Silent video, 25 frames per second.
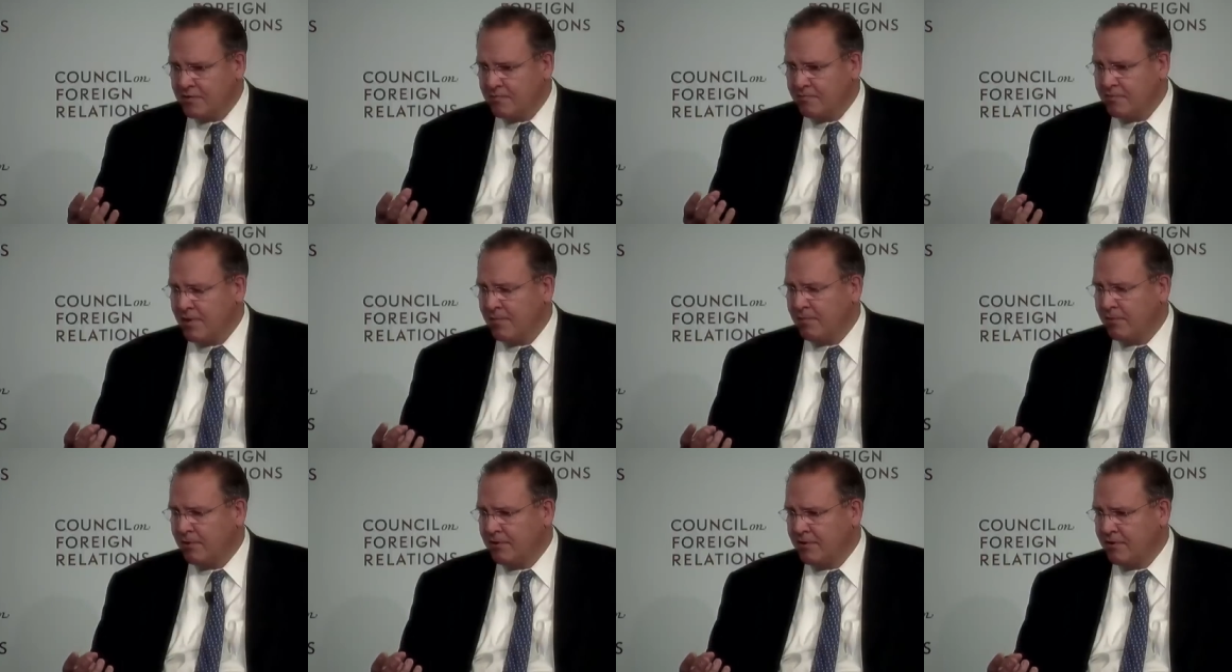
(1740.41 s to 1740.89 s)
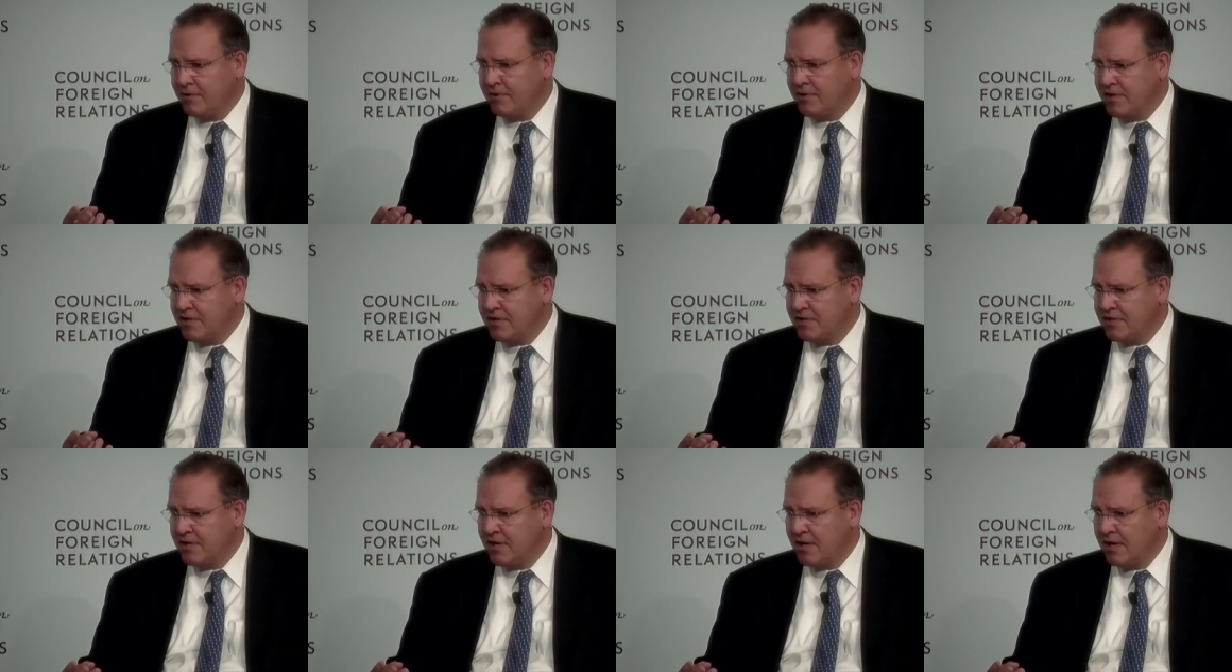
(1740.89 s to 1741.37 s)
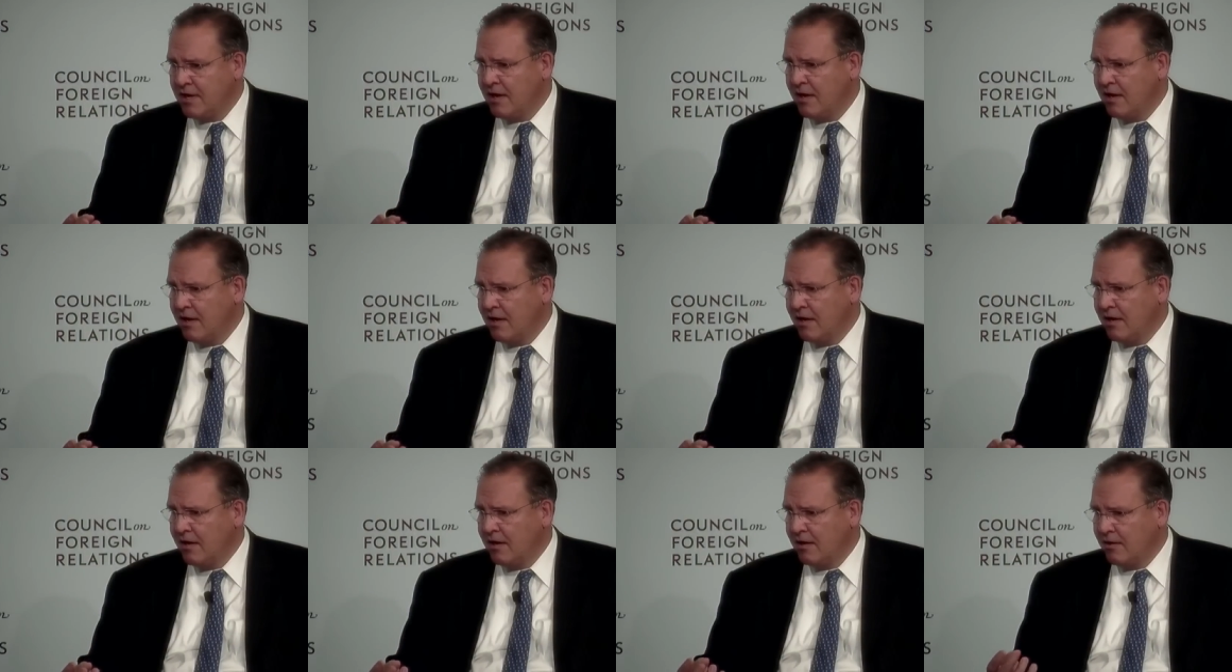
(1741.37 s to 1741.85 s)
people at U T C,
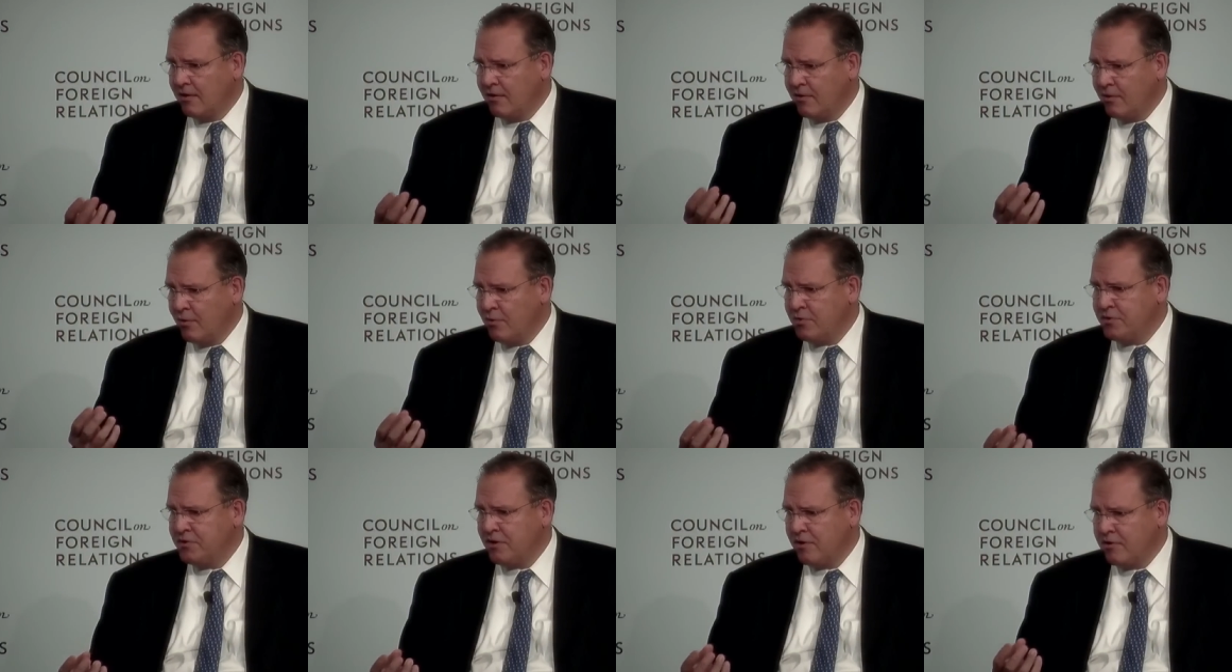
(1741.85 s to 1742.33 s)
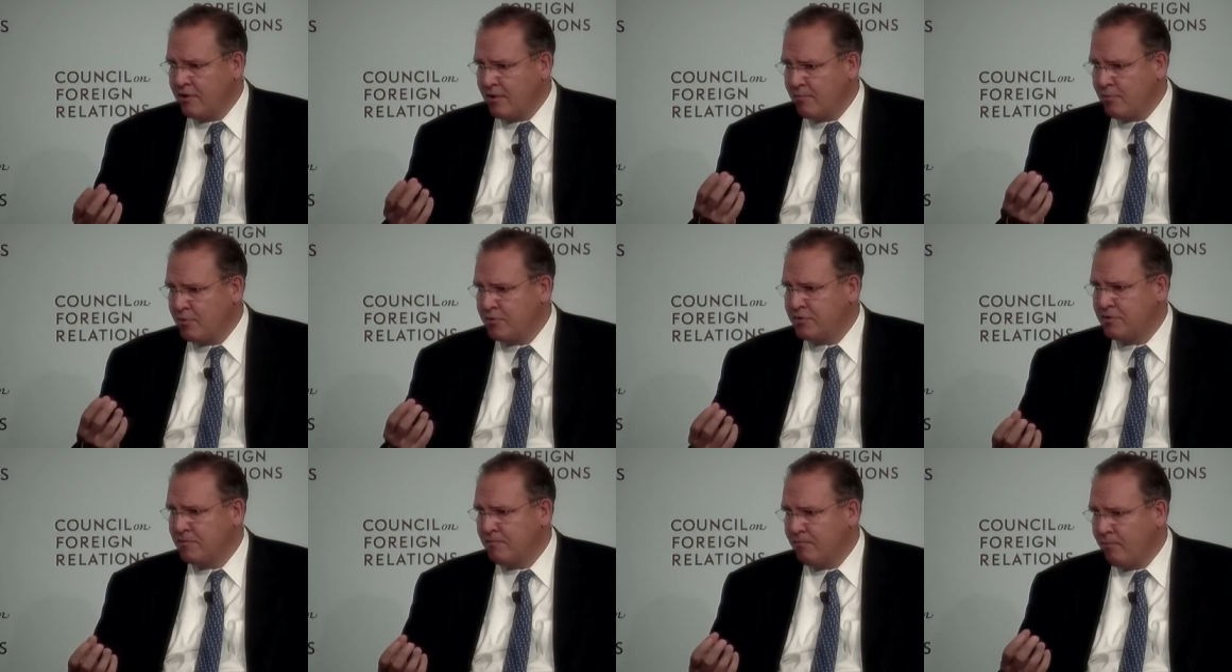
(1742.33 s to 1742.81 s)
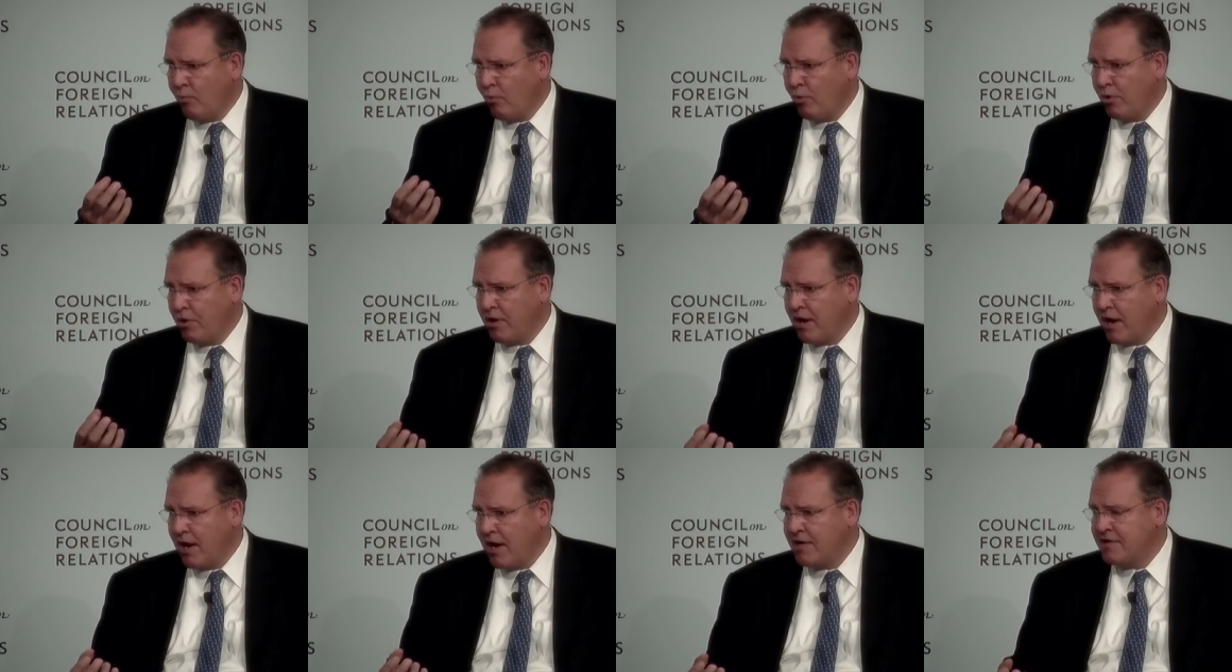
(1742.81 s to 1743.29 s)
those are the most
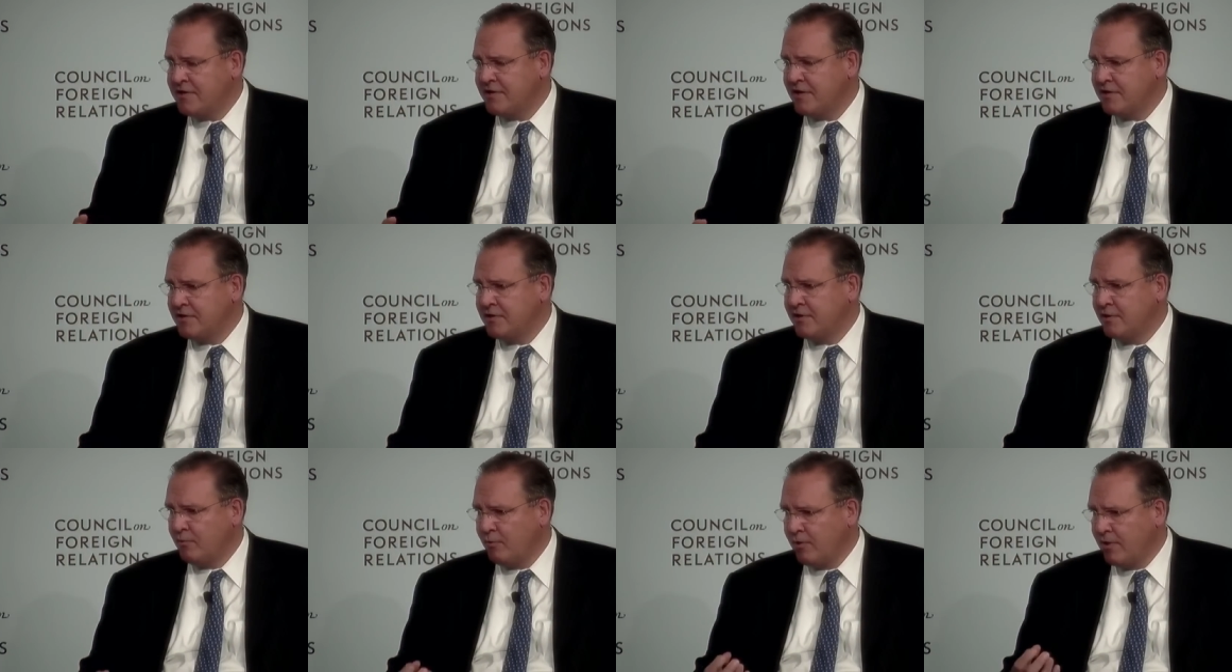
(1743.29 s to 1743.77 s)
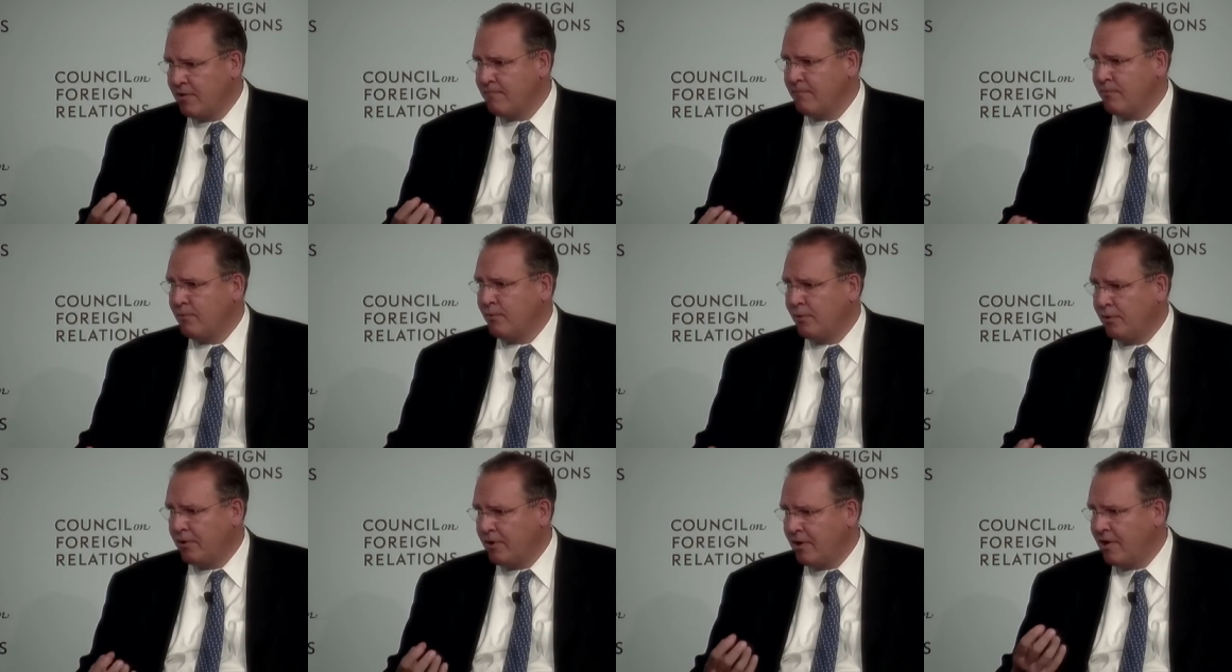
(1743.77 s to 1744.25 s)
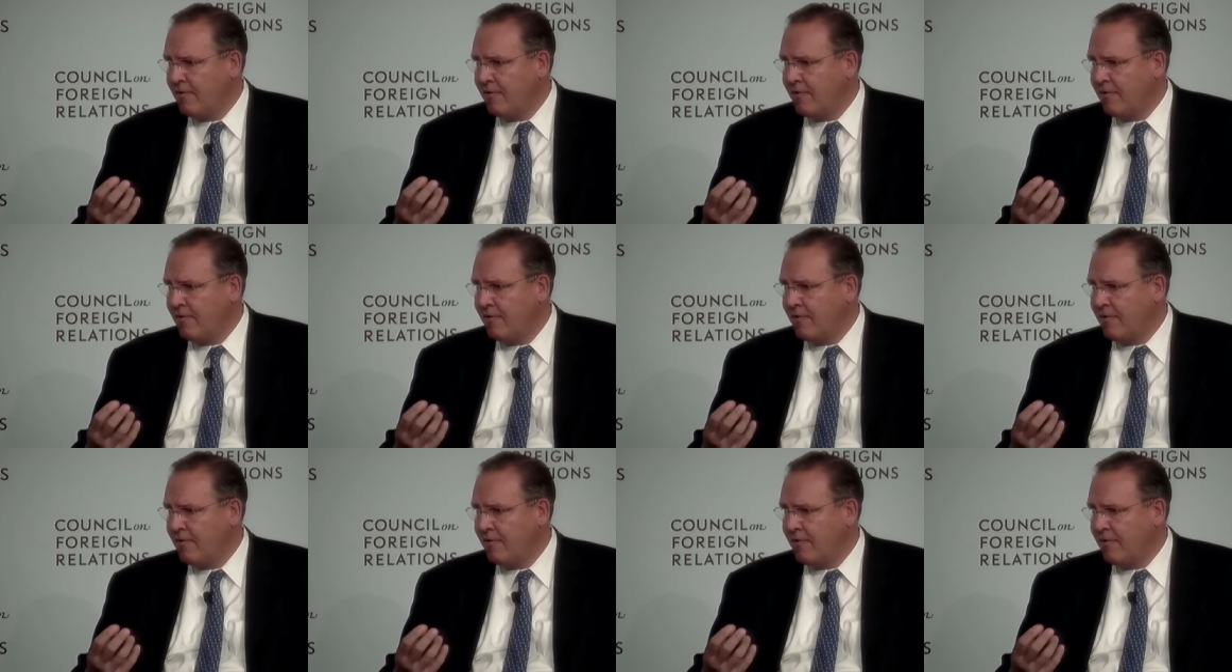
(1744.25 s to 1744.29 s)
important assets that we employ